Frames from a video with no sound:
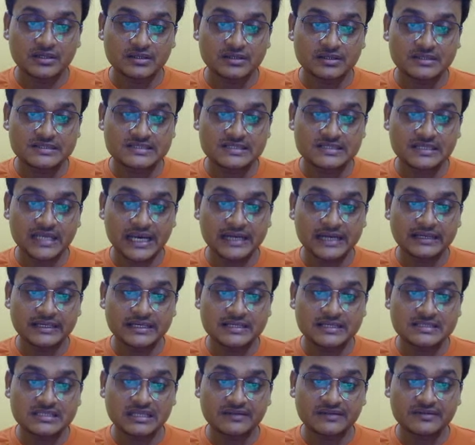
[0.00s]
this is a
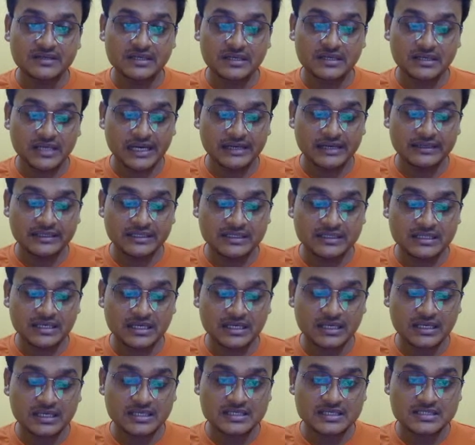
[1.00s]

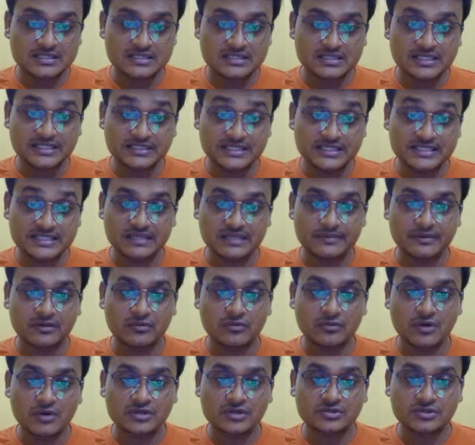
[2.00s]

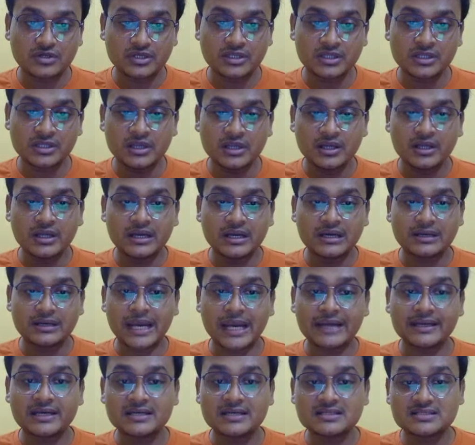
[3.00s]
1967 work. Sorry,
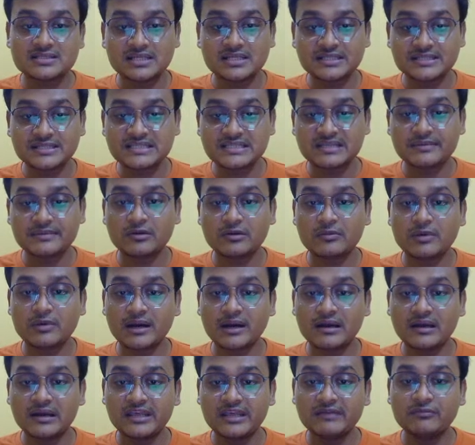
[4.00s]
1967
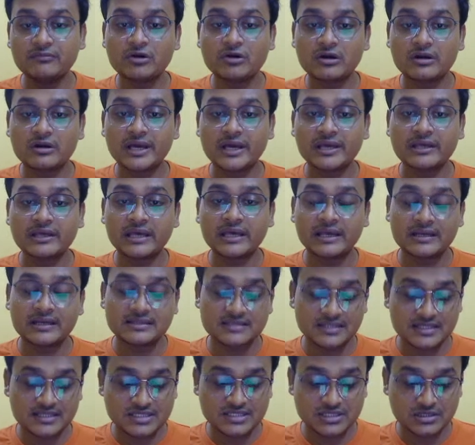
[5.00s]
work "Live or Die." Annie
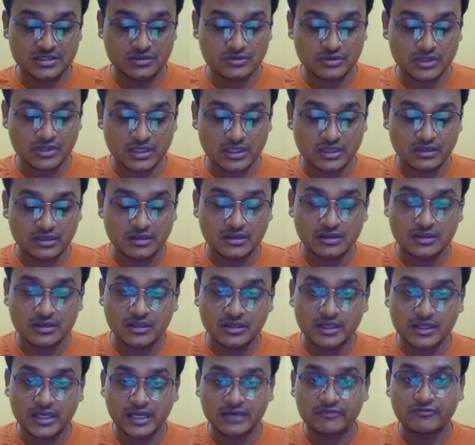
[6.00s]
Sexton. Okay.
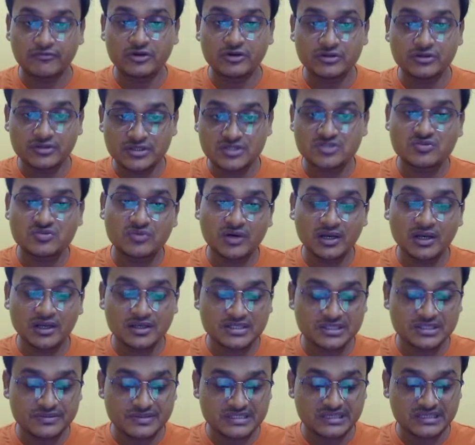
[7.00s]
And for this
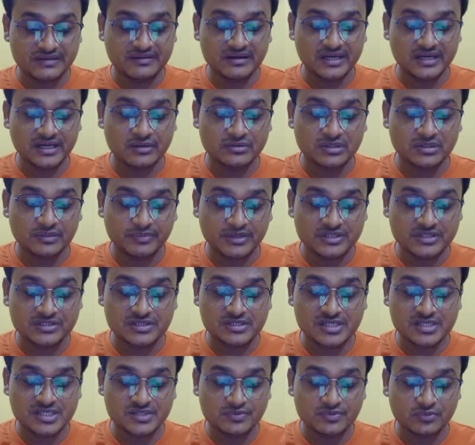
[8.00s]
work, she was awarded with the
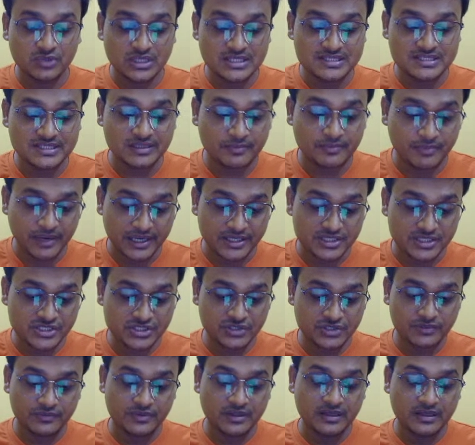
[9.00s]
prestigious Pulitzer
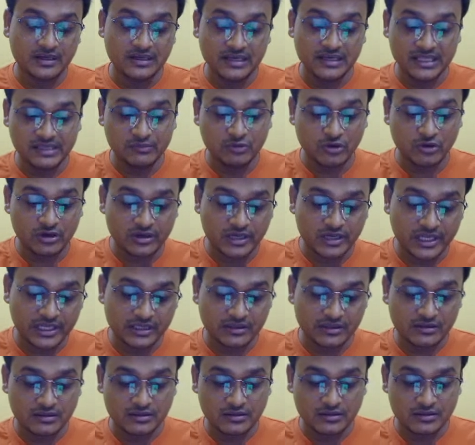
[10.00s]
Prize. Live or
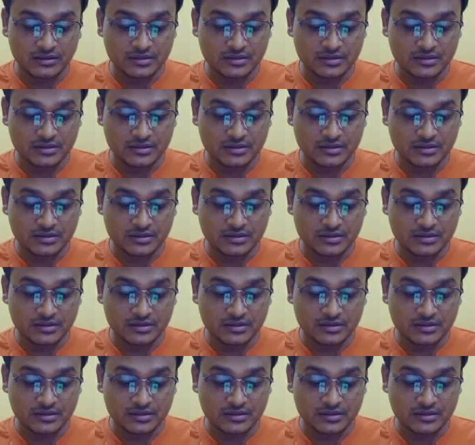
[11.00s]
die.